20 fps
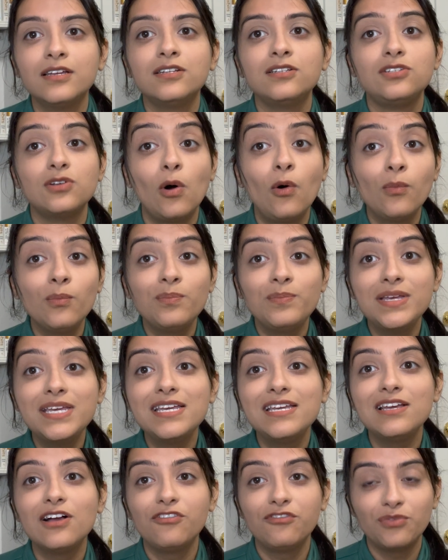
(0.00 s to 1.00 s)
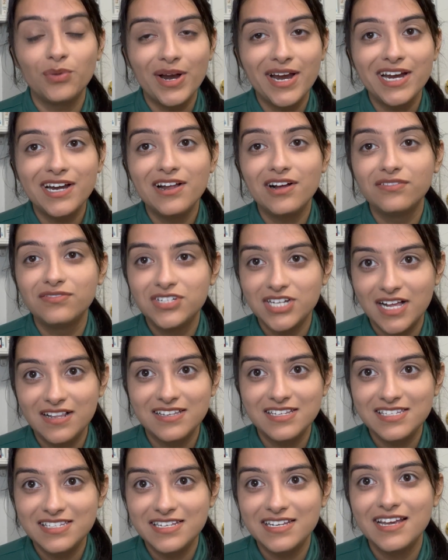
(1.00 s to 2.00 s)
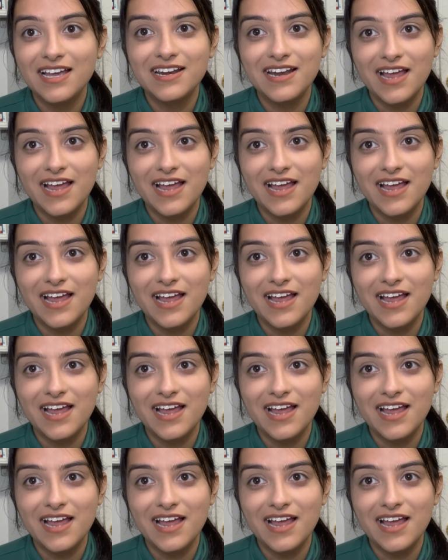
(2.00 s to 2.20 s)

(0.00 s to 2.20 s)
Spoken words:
Don't be afraid of jealousy and